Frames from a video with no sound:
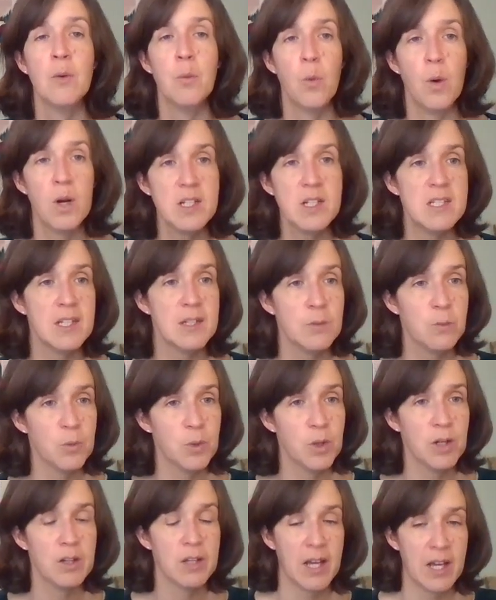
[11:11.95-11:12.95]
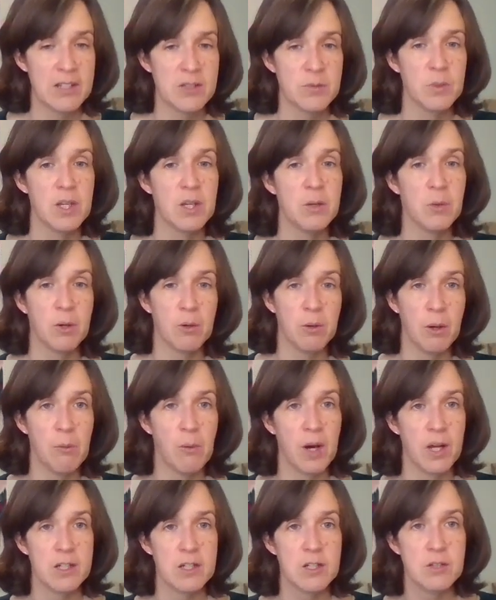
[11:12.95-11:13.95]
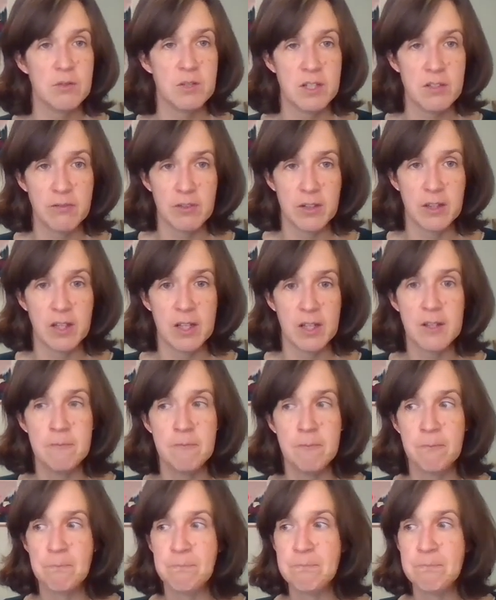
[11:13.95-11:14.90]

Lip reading: What didn't work last week? What do I want to do differently?